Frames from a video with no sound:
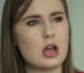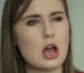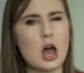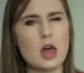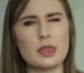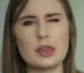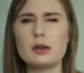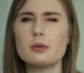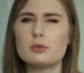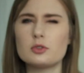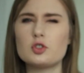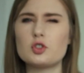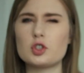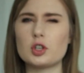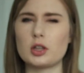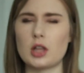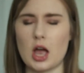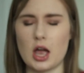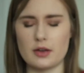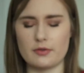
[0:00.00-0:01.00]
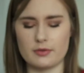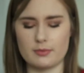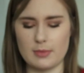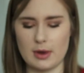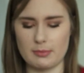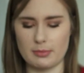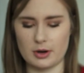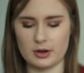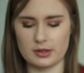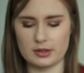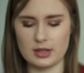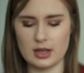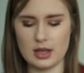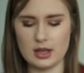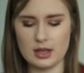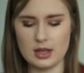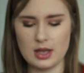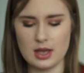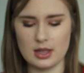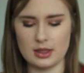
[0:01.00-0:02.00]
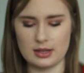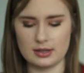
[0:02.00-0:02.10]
I think it was July for my birthday.